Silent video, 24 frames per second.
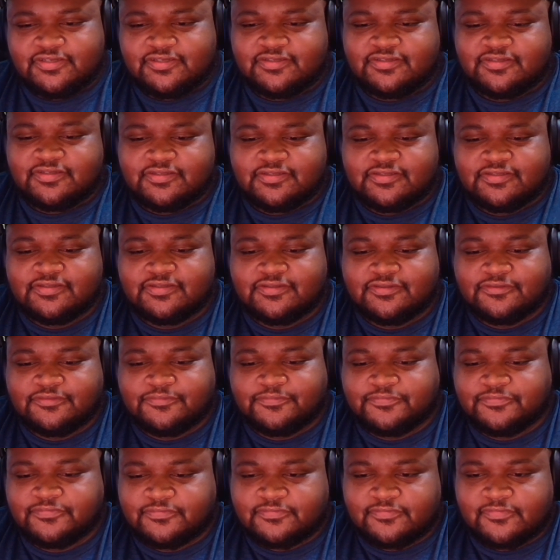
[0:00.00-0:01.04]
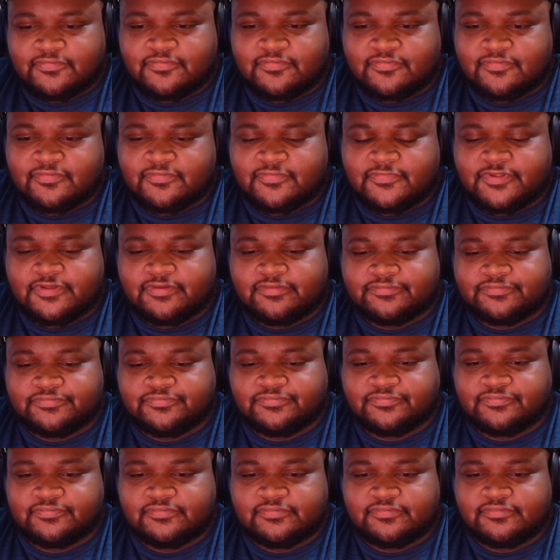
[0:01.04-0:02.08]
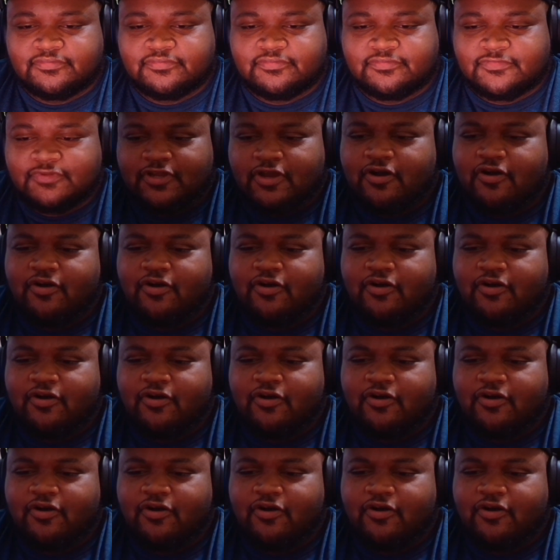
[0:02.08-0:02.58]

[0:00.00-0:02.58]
The AK-50. Not only that, but to sweeten the pot, you'll actually.